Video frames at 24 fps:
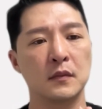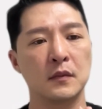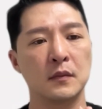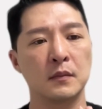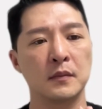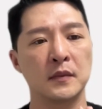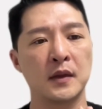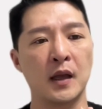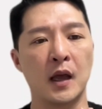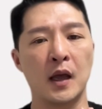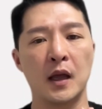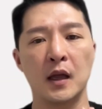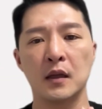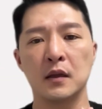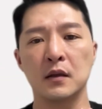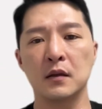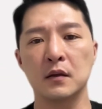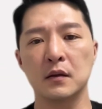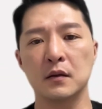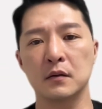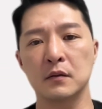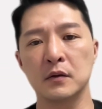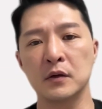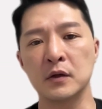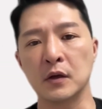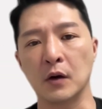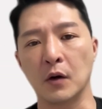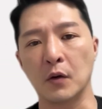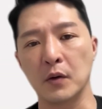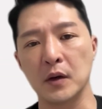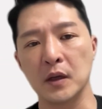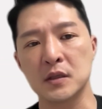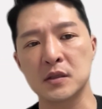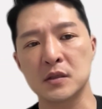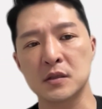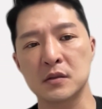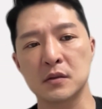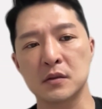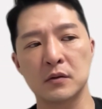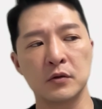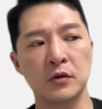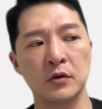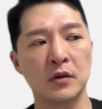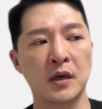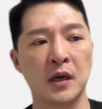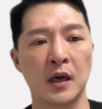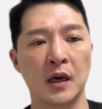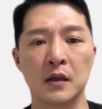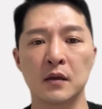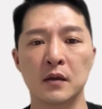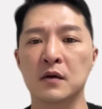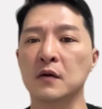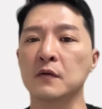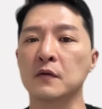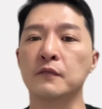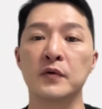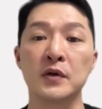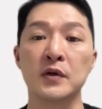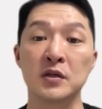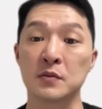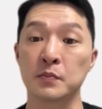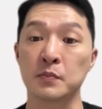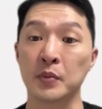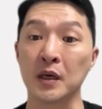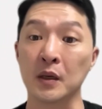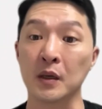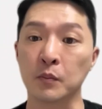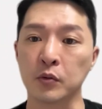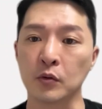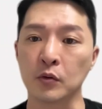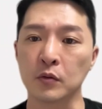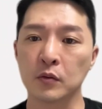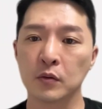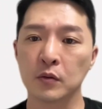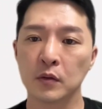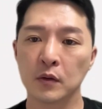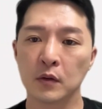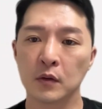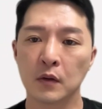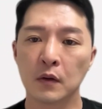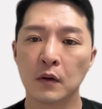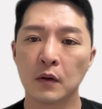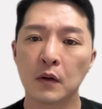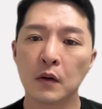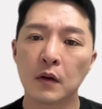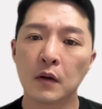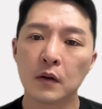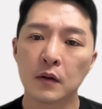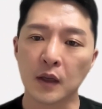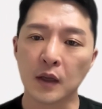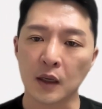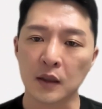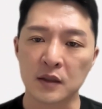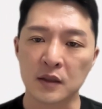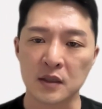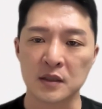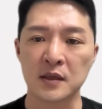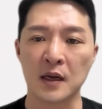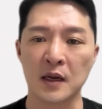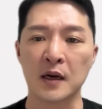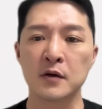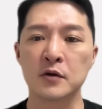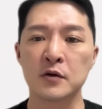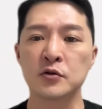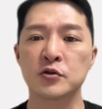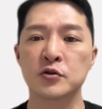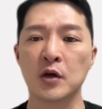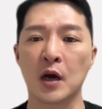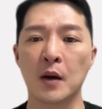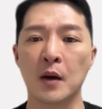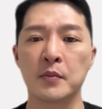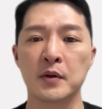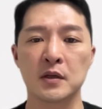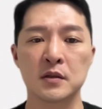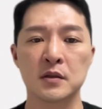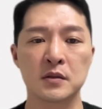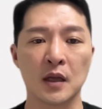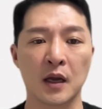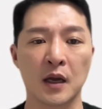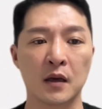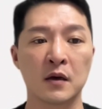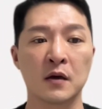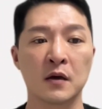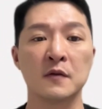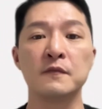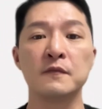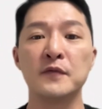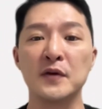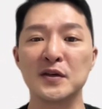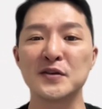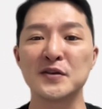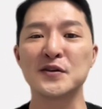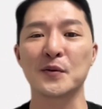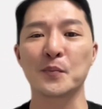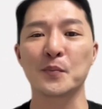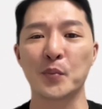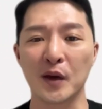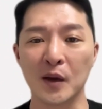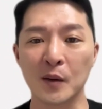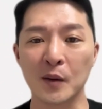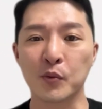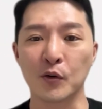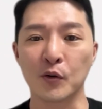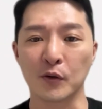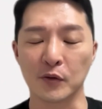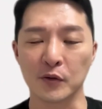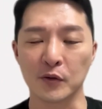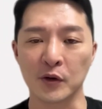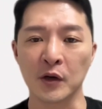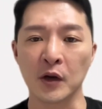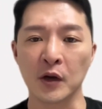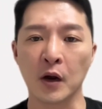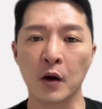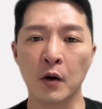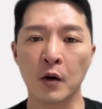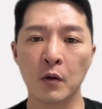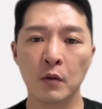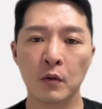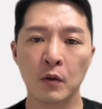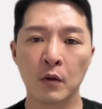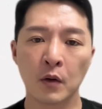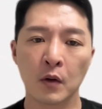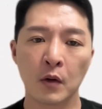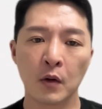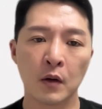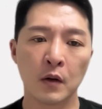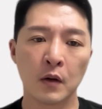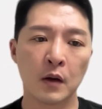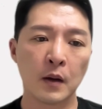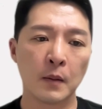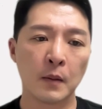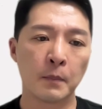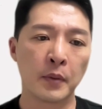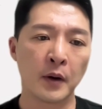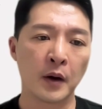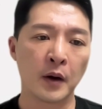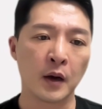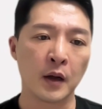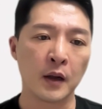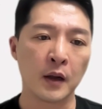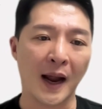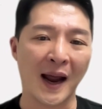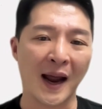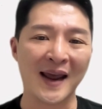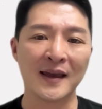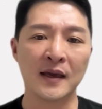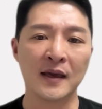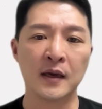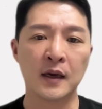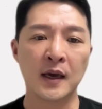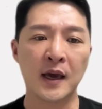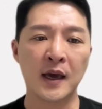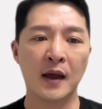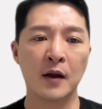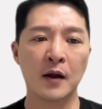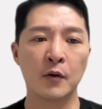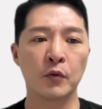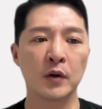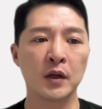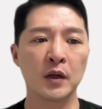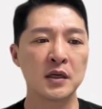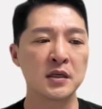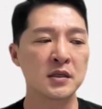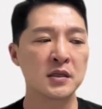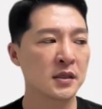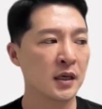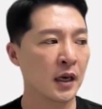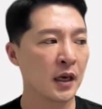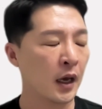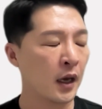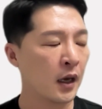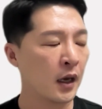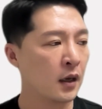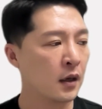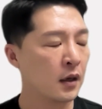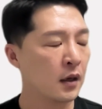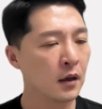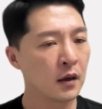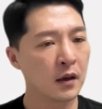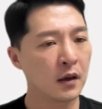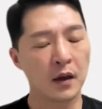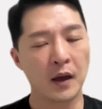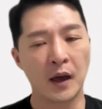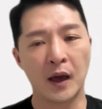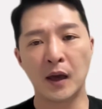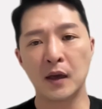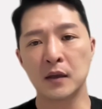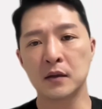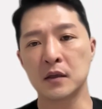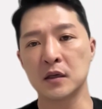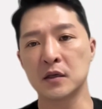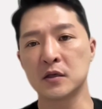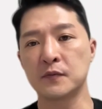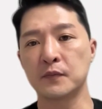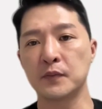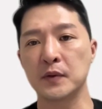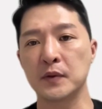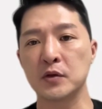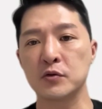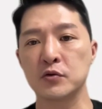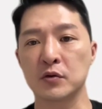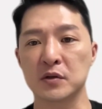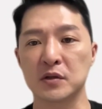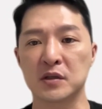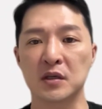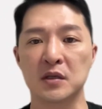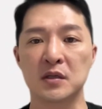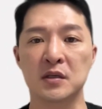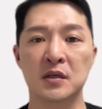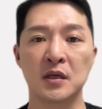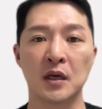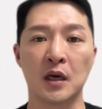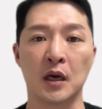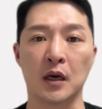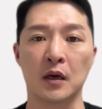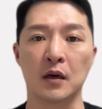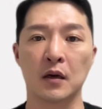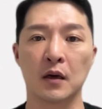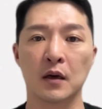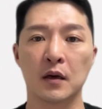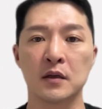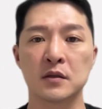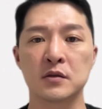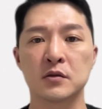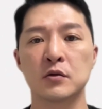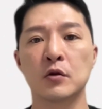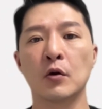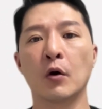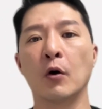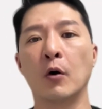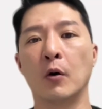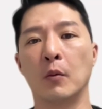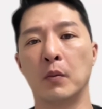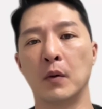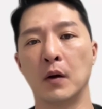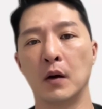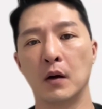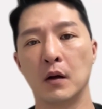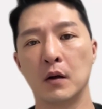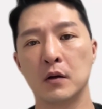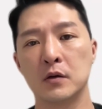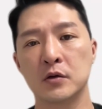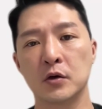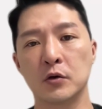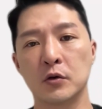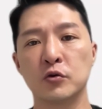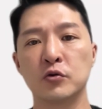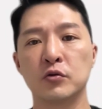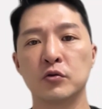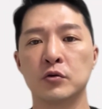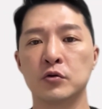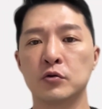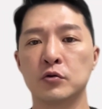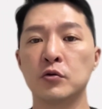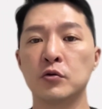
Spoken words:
then it's you can convince people. Like designer's job is like convincing people, but I can't really say, hey, this visual is sick, it's dope, so you